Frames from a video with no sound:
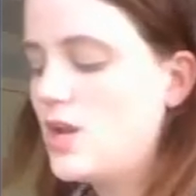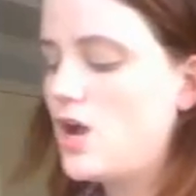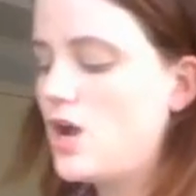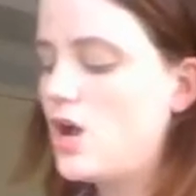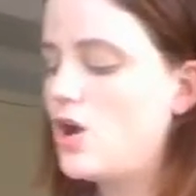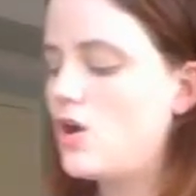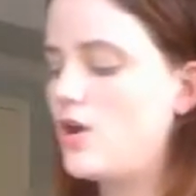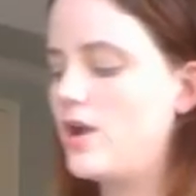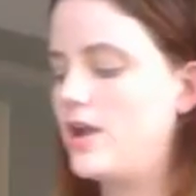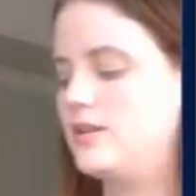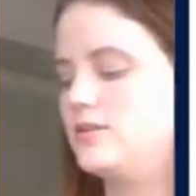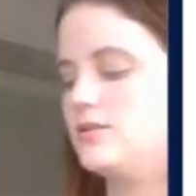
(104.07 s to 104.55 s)
All
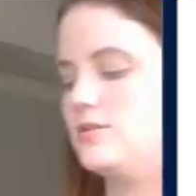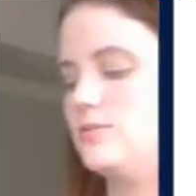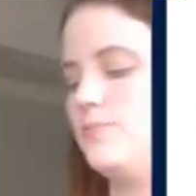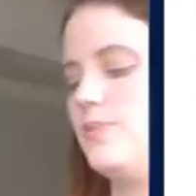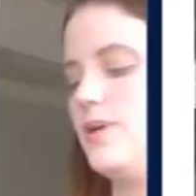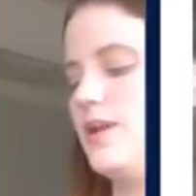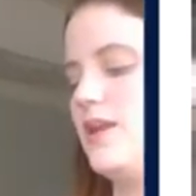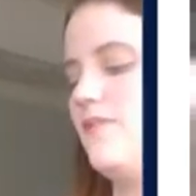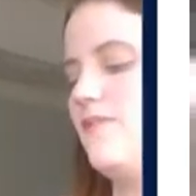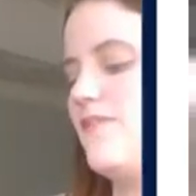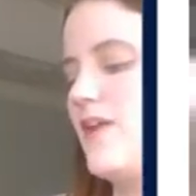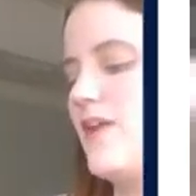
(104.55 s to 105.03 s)
right, but
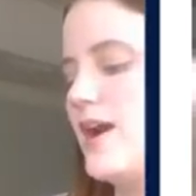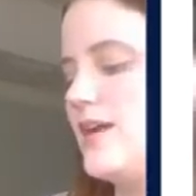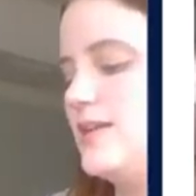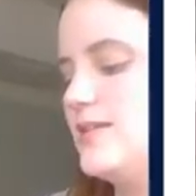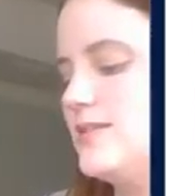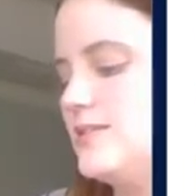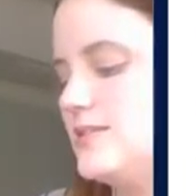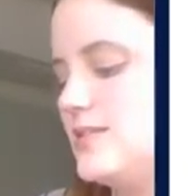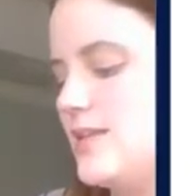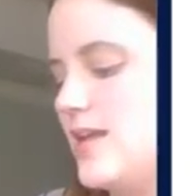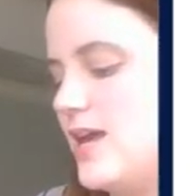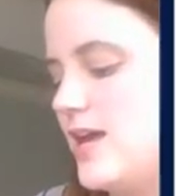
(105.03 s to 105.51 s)
if I
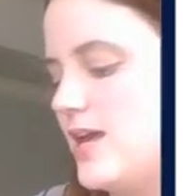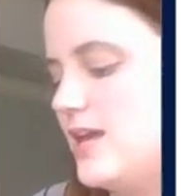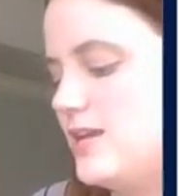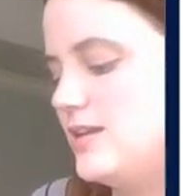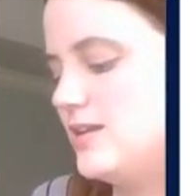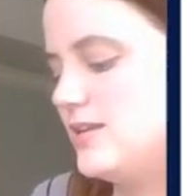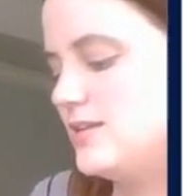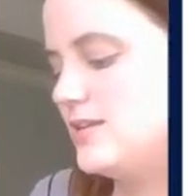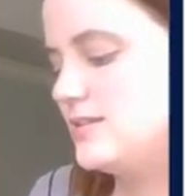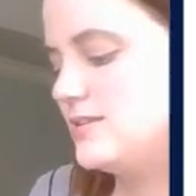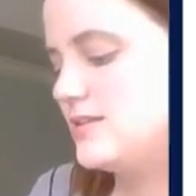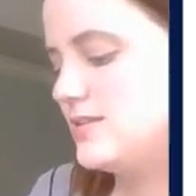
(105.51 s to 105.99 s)
said,
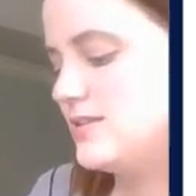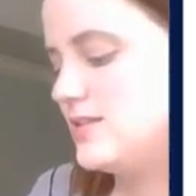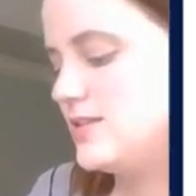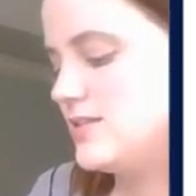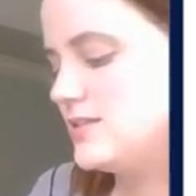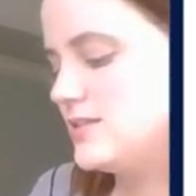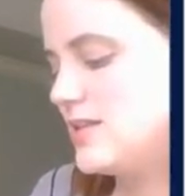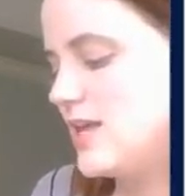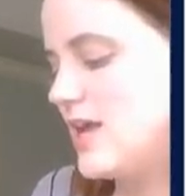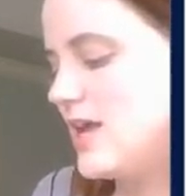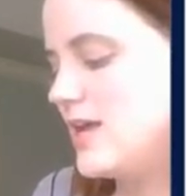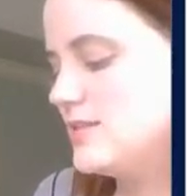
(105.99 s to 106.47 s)
is this
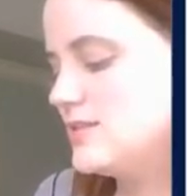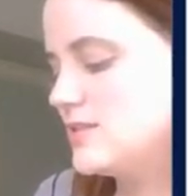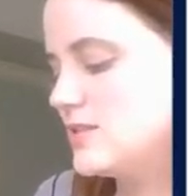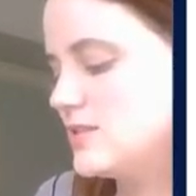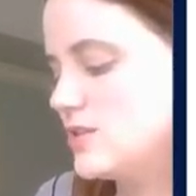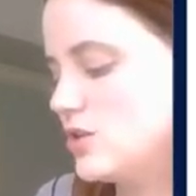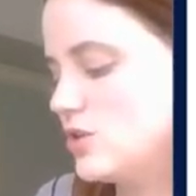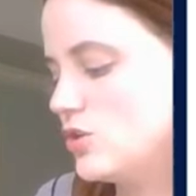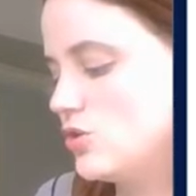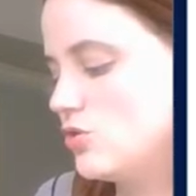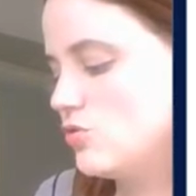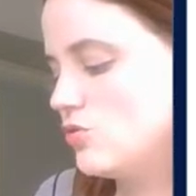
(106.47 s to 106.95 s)
S
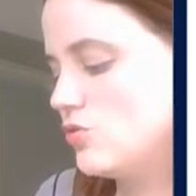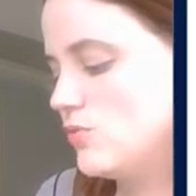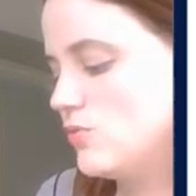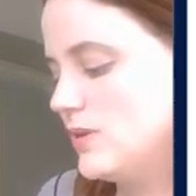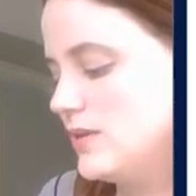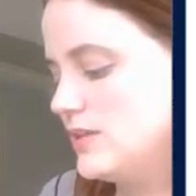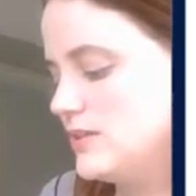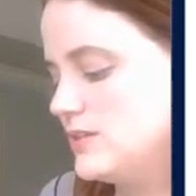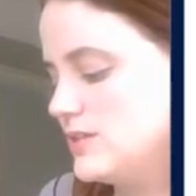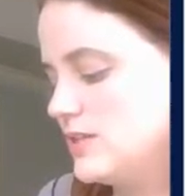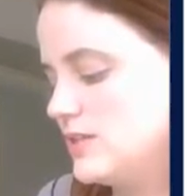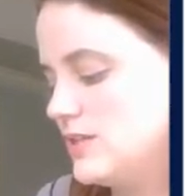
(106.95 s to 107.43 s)

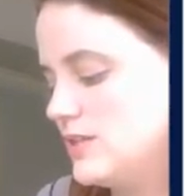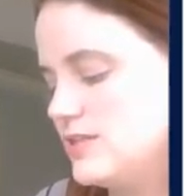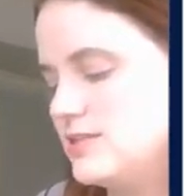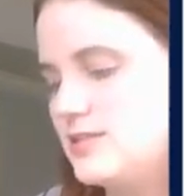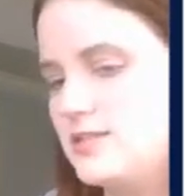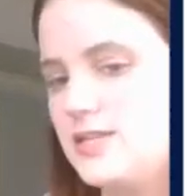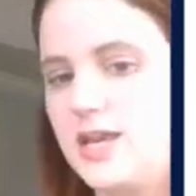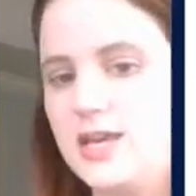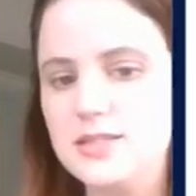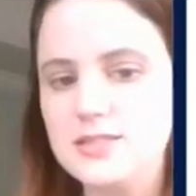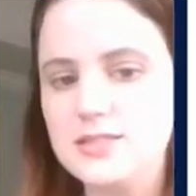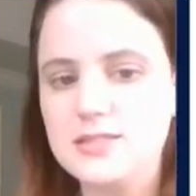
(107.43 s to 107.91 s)
congruent to this
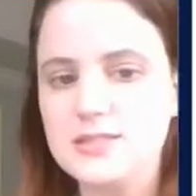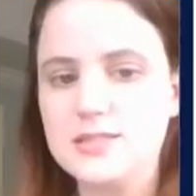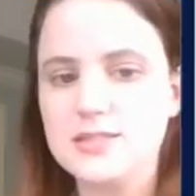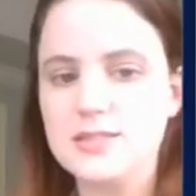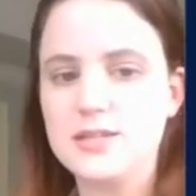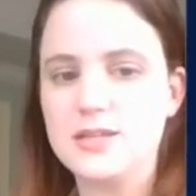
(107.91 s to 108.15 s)
S?